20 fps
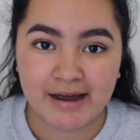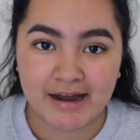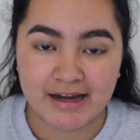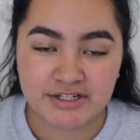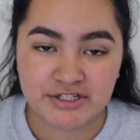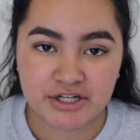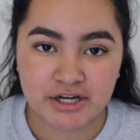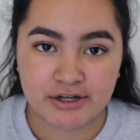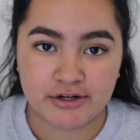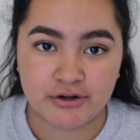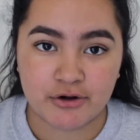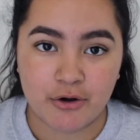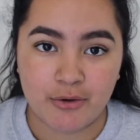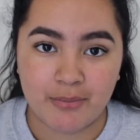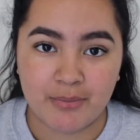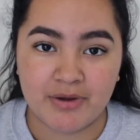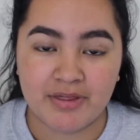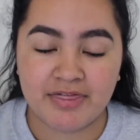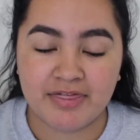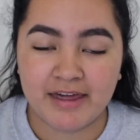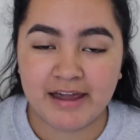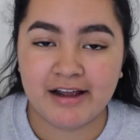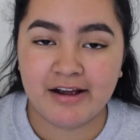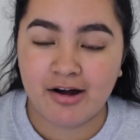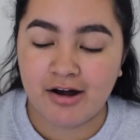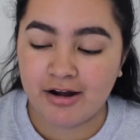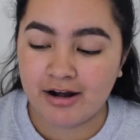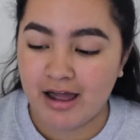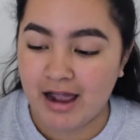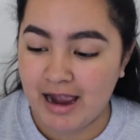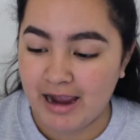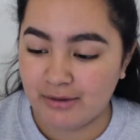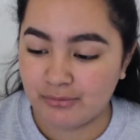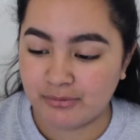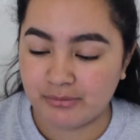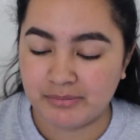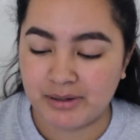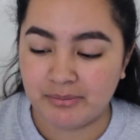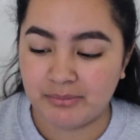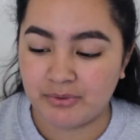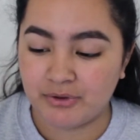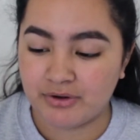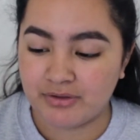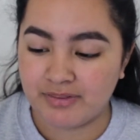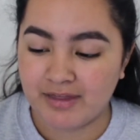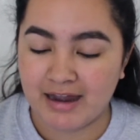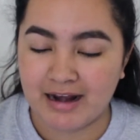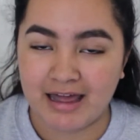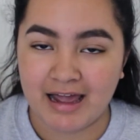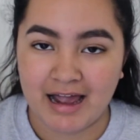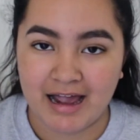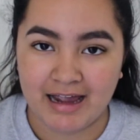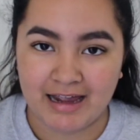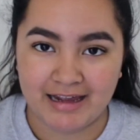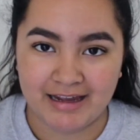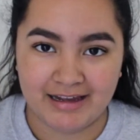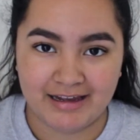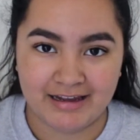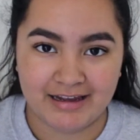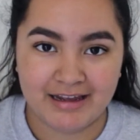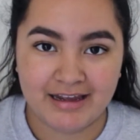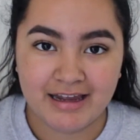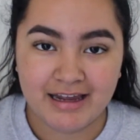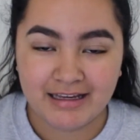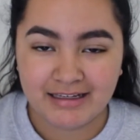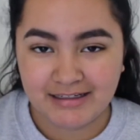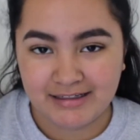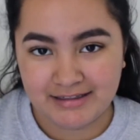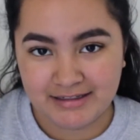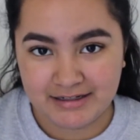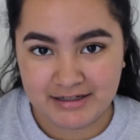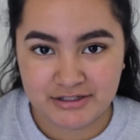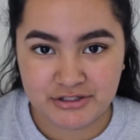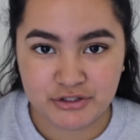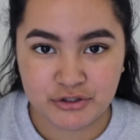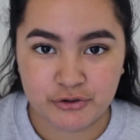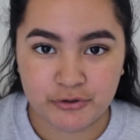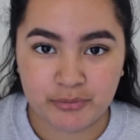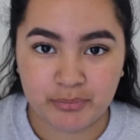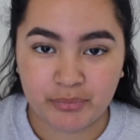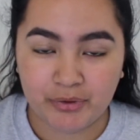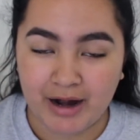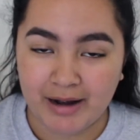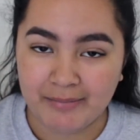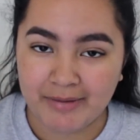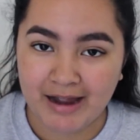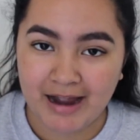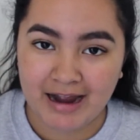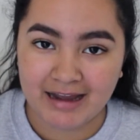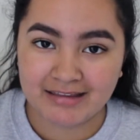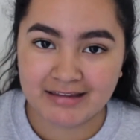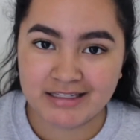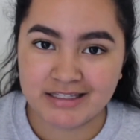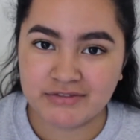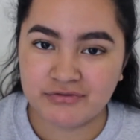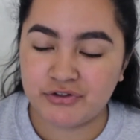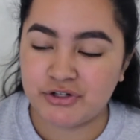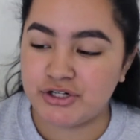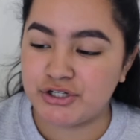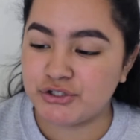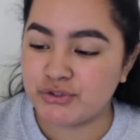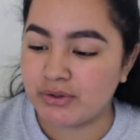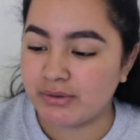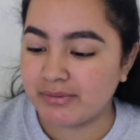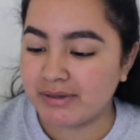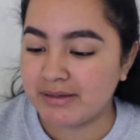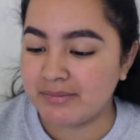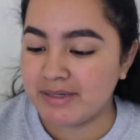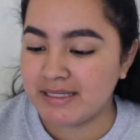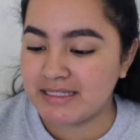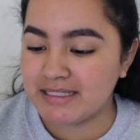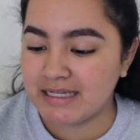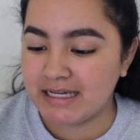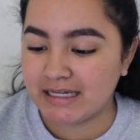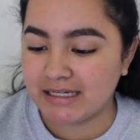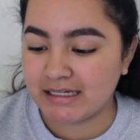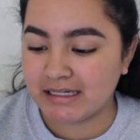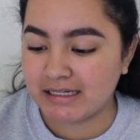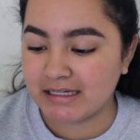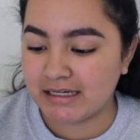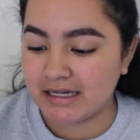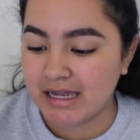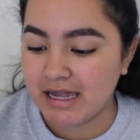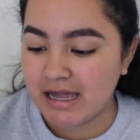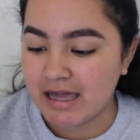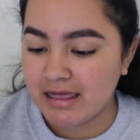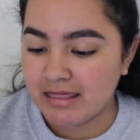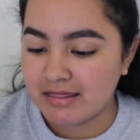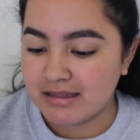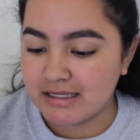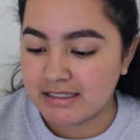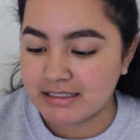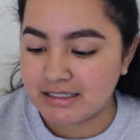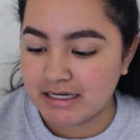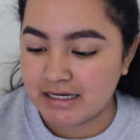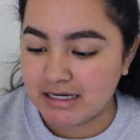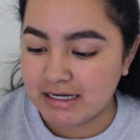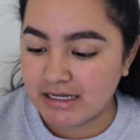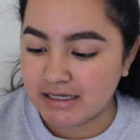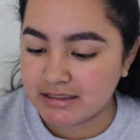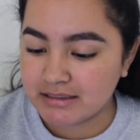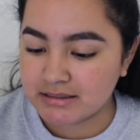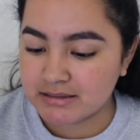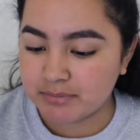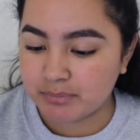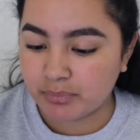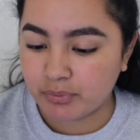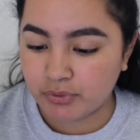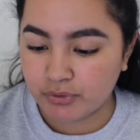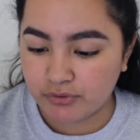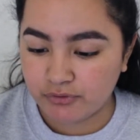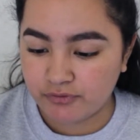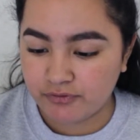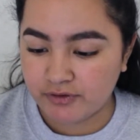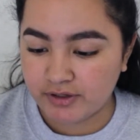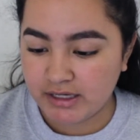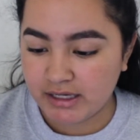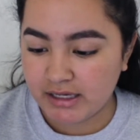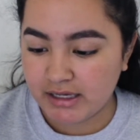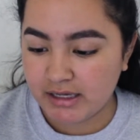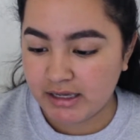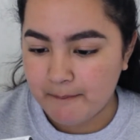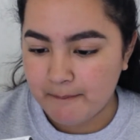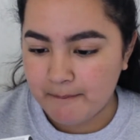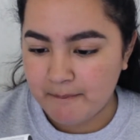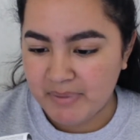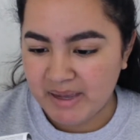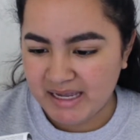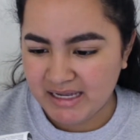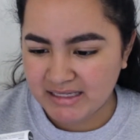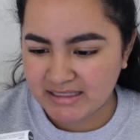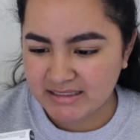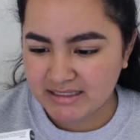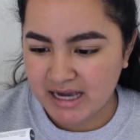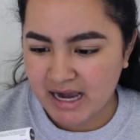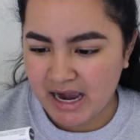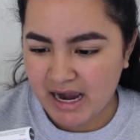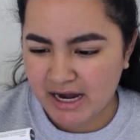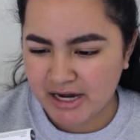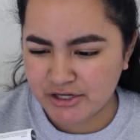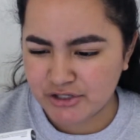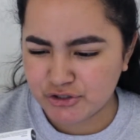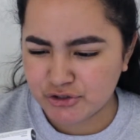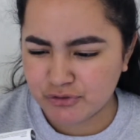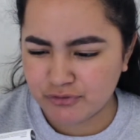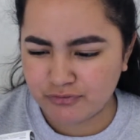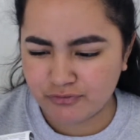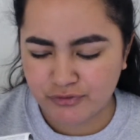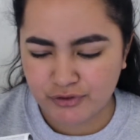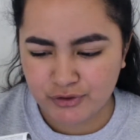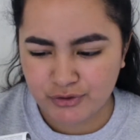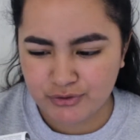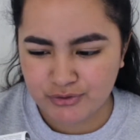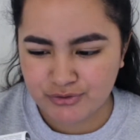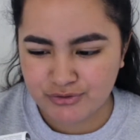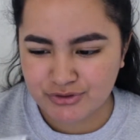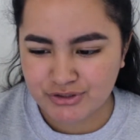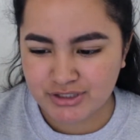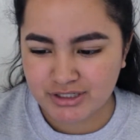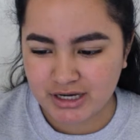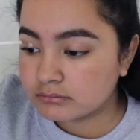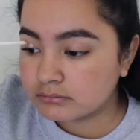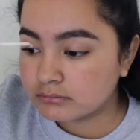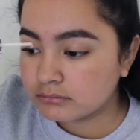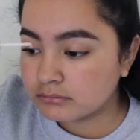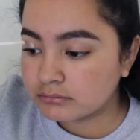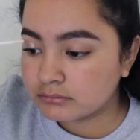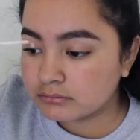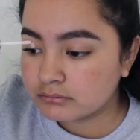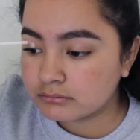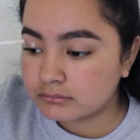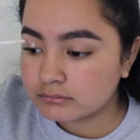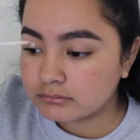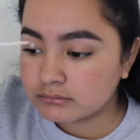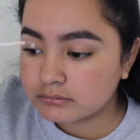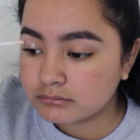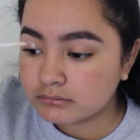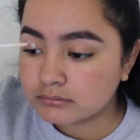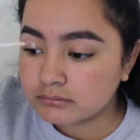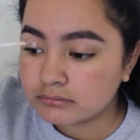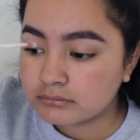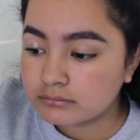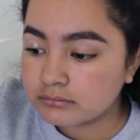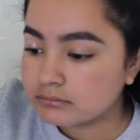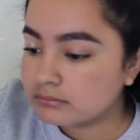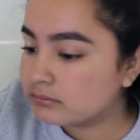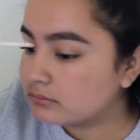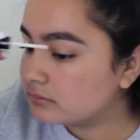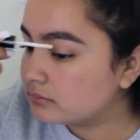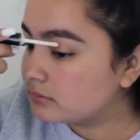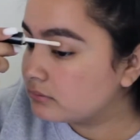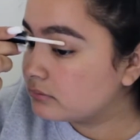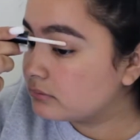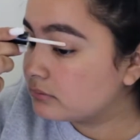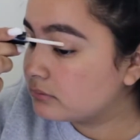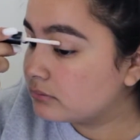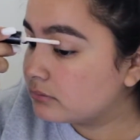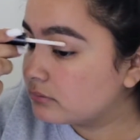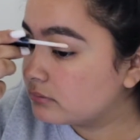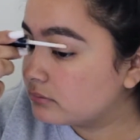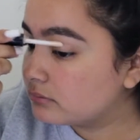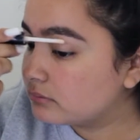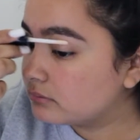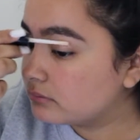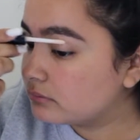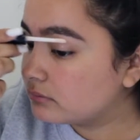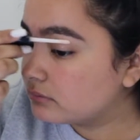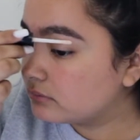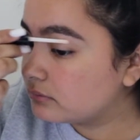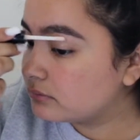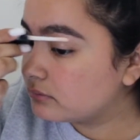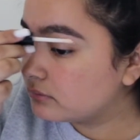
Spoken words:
eyeshadow, but thank God I remembered that I needed to prime my eyelids first. So I'm going to be taking this NYX Proof It Base Hydrofuge. That's a liability.